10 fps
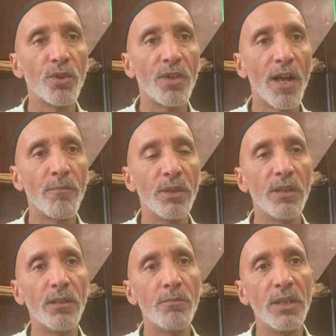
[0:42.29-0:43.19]
could not
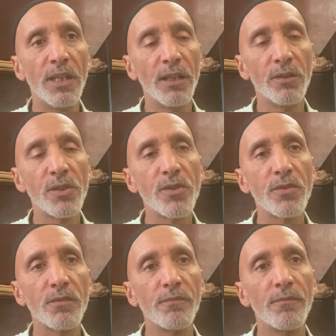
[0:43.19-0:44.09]
be beginningless